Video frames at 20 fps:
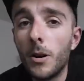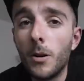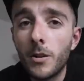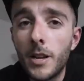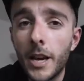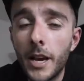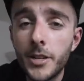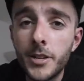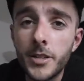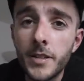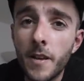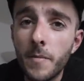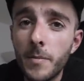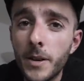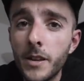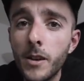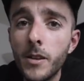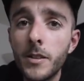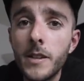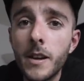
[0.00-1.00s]
Bottle cages I've
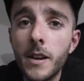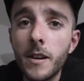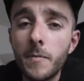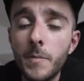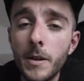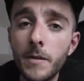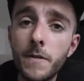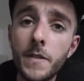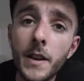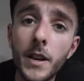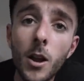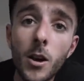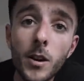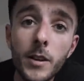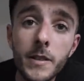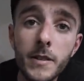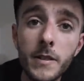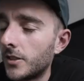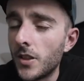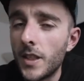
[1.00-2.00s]
been using have been
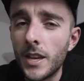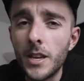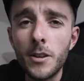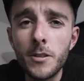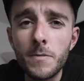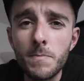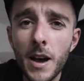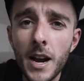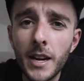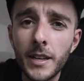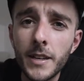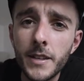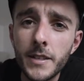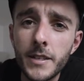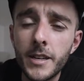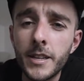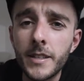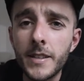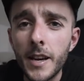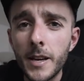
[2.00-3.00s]
Fidlocks. So they use magnets,
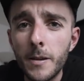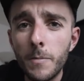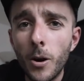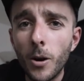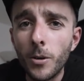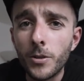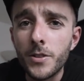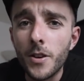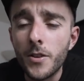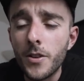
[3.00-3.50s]
you can take your bottles